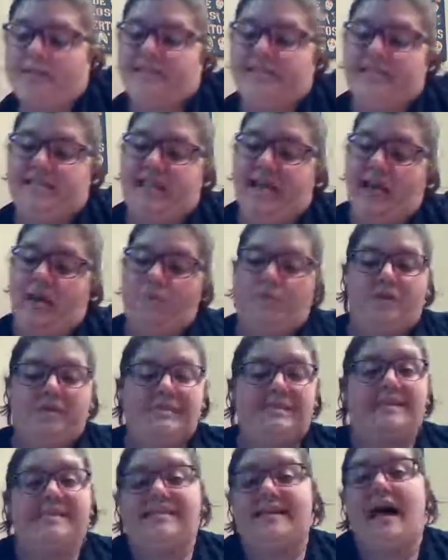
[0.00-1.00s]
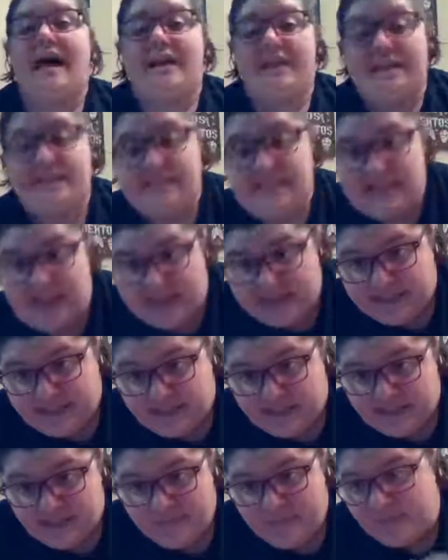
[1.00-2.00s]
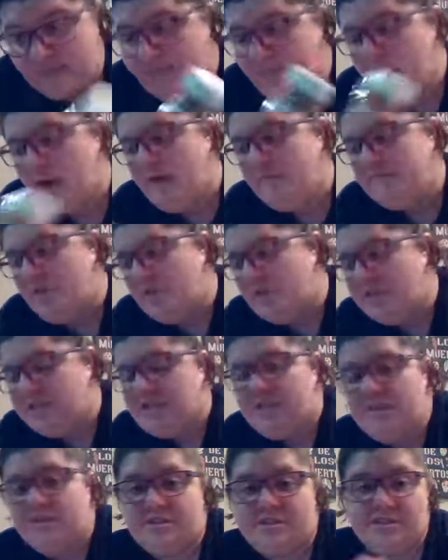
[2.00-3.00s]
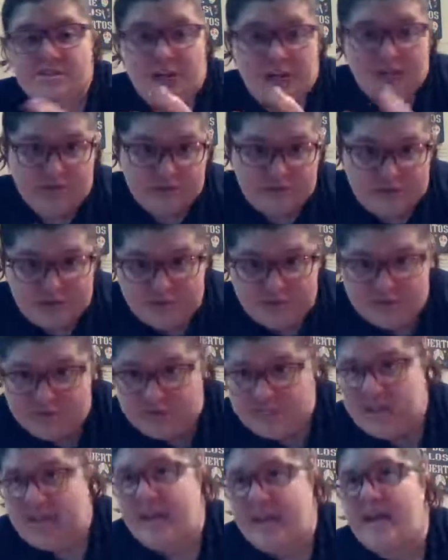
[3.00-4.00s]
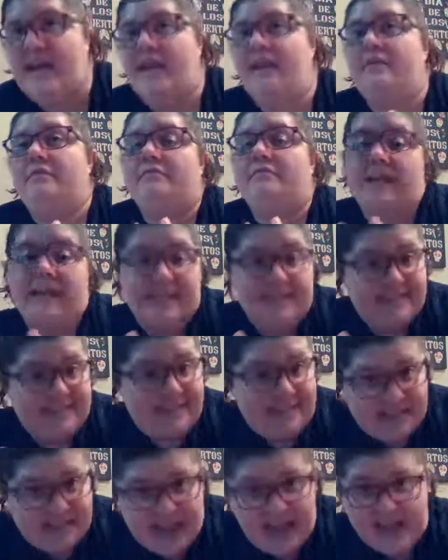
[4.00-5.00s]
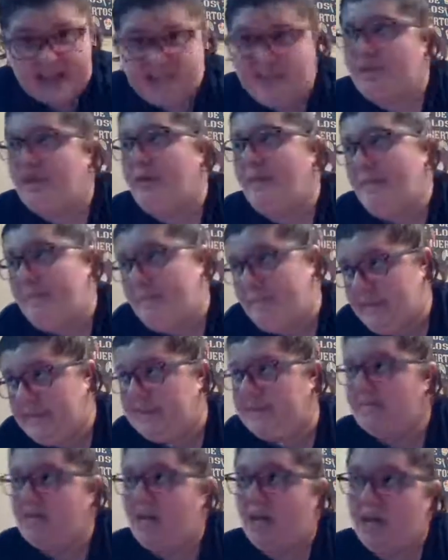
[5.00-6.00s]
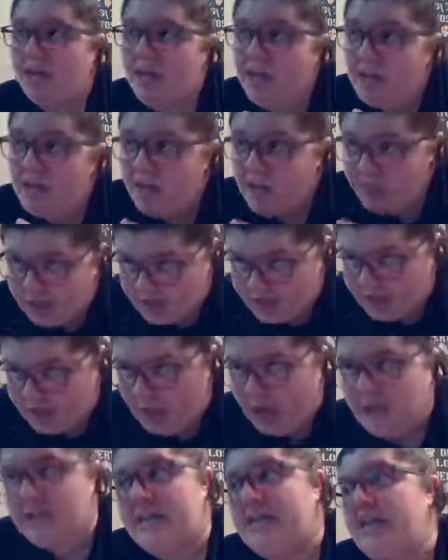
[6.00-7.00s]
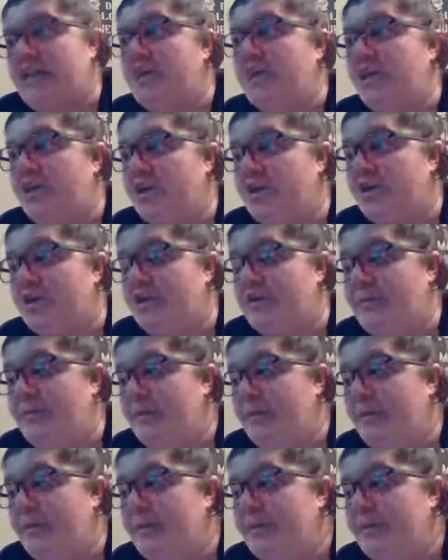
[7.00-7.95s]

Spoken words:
Today was Italian zest. Of course, there's Taco Tuesday, like I said, ketchup, pizza, garlic and herb,